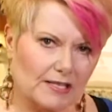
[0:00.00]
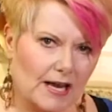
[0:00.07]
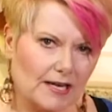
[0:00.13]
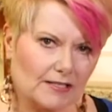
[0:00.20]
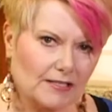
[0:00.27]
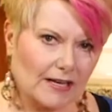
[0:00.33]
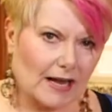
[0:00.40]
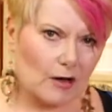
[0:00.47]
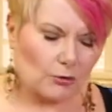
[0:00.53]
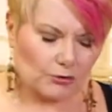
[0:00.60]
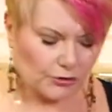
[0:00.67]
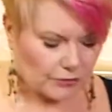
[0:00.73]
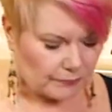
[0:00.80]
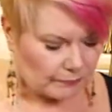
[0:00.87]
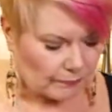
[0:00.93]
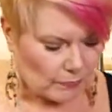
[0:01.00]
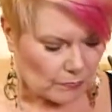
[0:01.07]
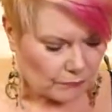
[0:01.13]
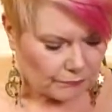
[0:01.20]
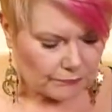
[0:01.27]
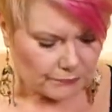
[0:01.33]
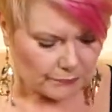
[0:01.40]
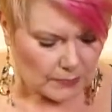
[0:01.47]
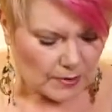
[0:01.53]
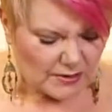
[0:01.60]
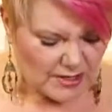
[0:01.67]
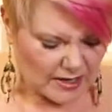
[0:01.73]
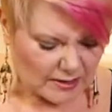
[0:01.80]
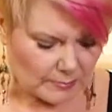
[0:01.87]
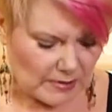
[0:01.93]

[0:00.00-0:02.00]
taste out. It takes